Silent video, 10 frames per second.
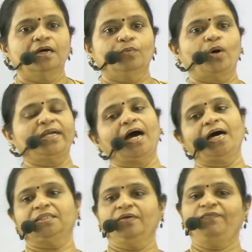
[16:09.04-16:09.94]
what
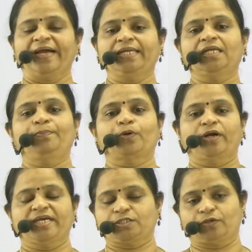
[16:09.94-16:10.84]
are the final
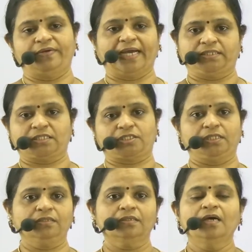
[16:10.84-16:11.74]
products of digestion?